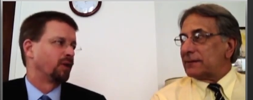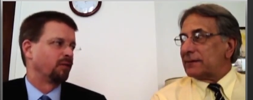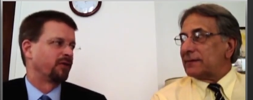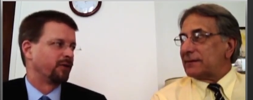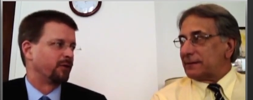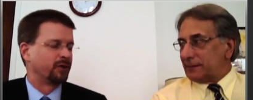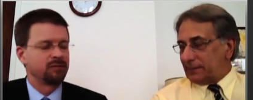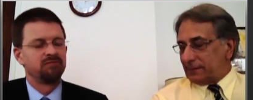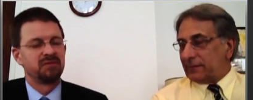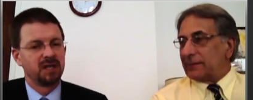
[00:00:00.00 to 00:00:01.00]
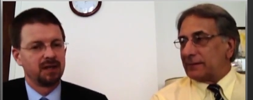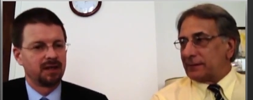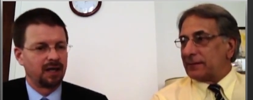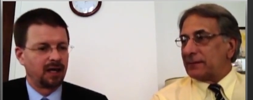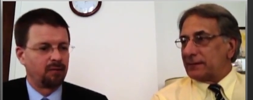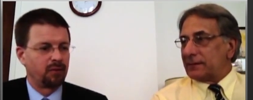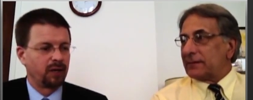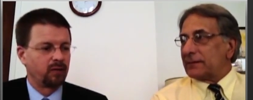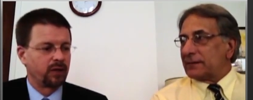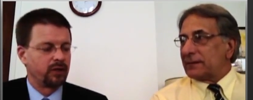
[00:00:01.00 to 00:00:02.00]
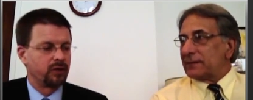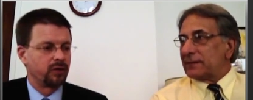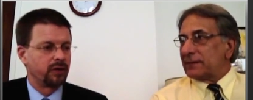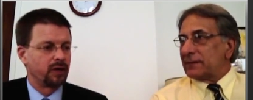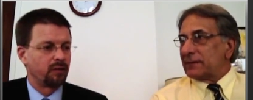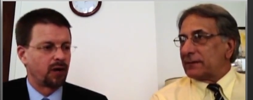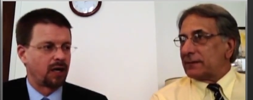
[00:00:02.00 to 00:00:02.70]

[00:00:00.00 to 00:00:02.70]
Speaker 1: bumps in the road. Um, but when you're doing a